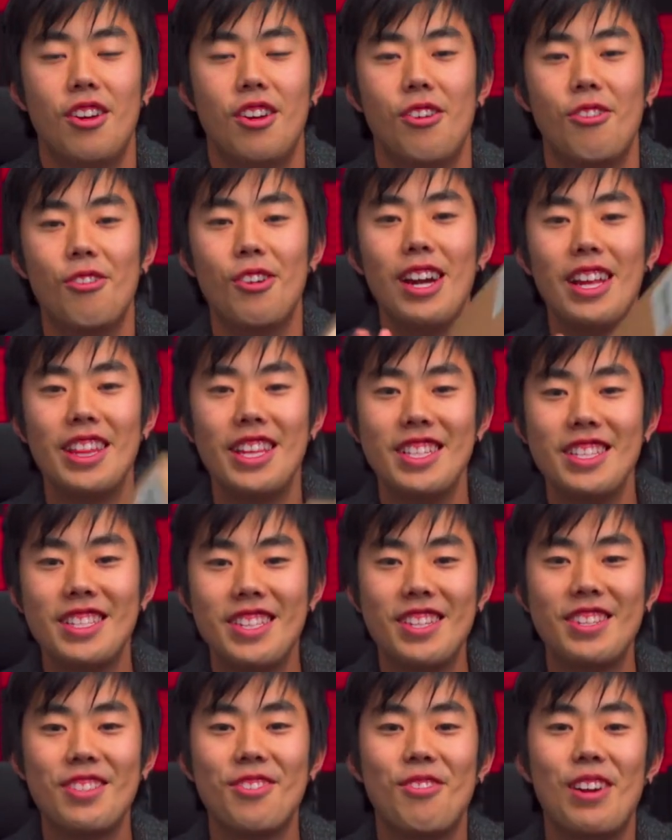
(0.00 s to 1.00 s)
Alright, this
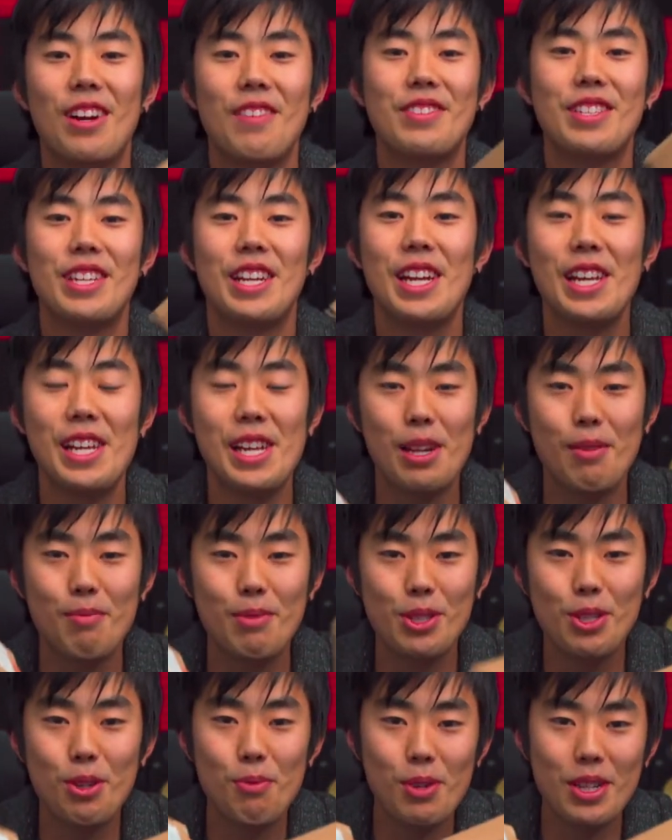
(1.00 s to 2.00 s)
just arrived today and I'm
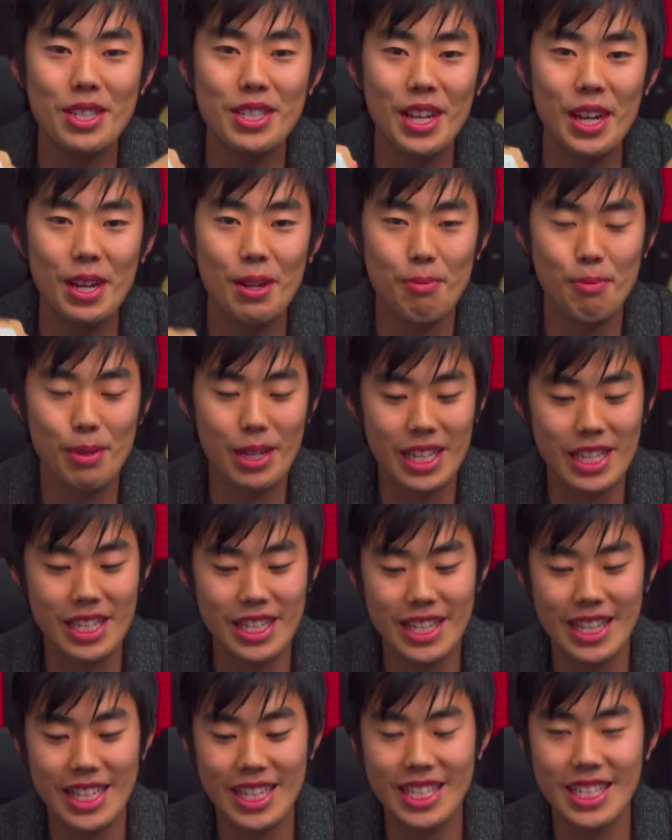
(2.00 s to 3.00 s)
super excited because
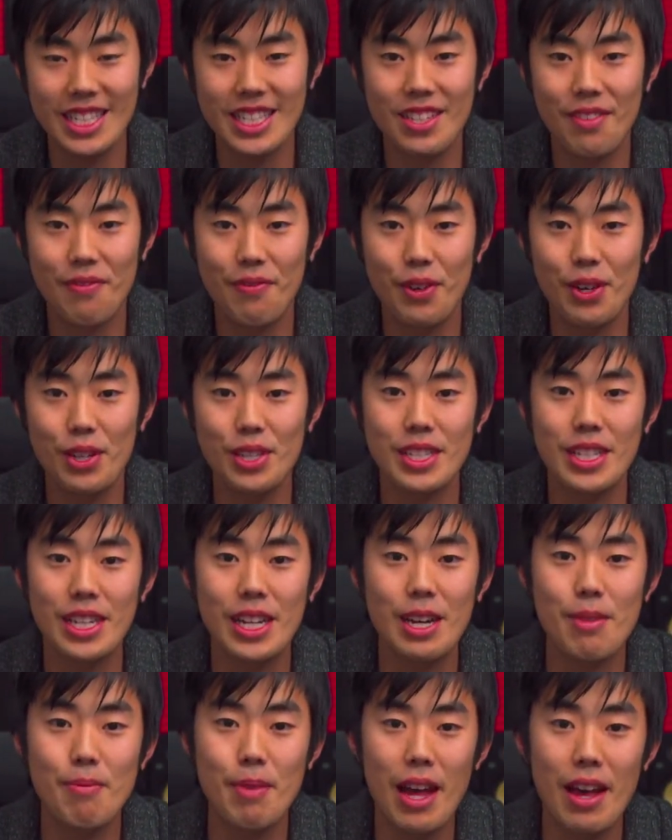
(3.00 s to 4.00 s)
this is the first
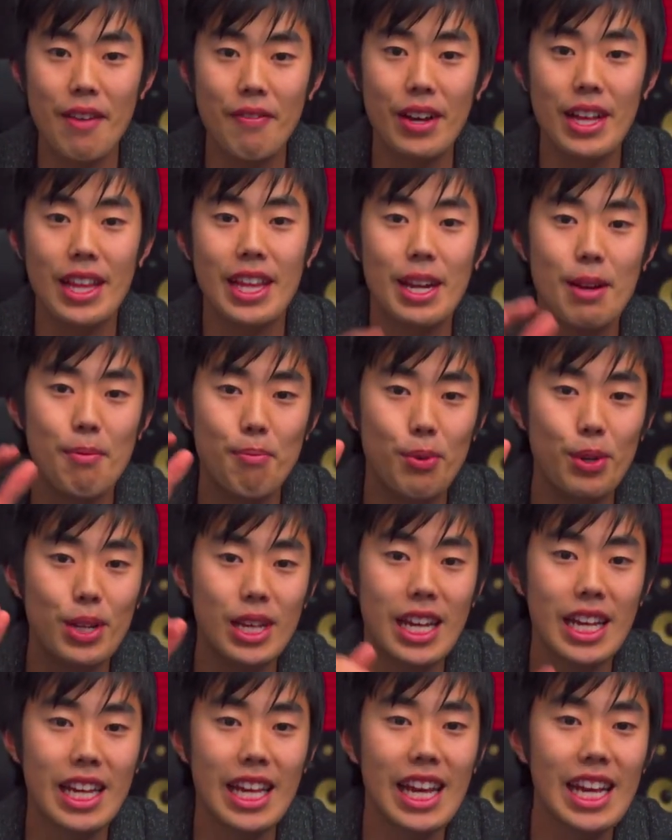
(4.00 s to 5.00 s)
time ever that I'm putting a
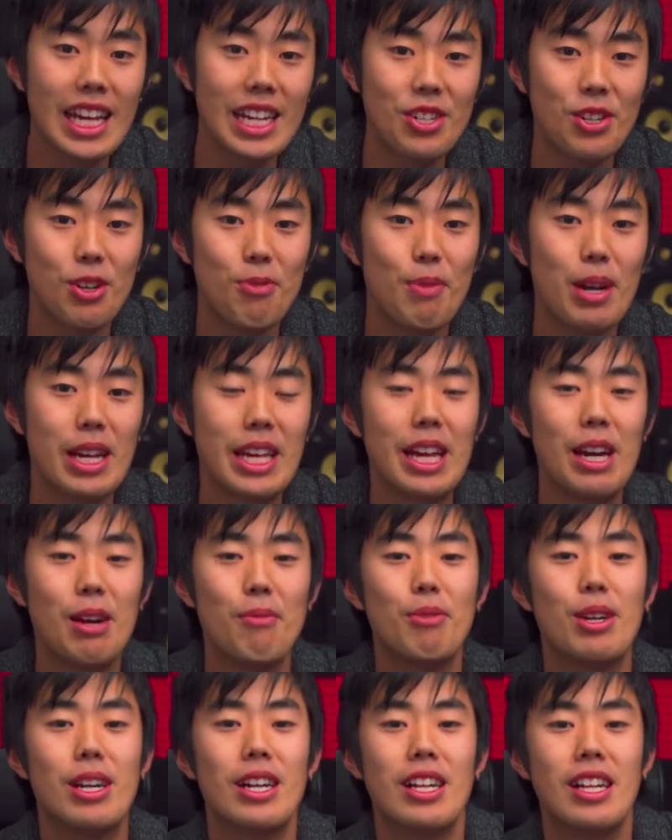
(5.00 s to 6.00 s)
cage on my
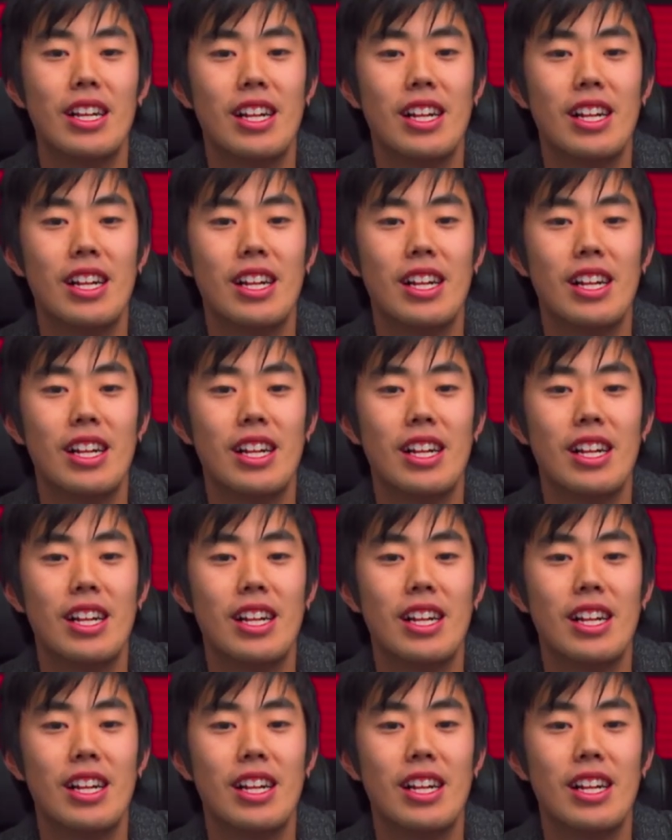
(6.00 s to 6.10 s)
camera.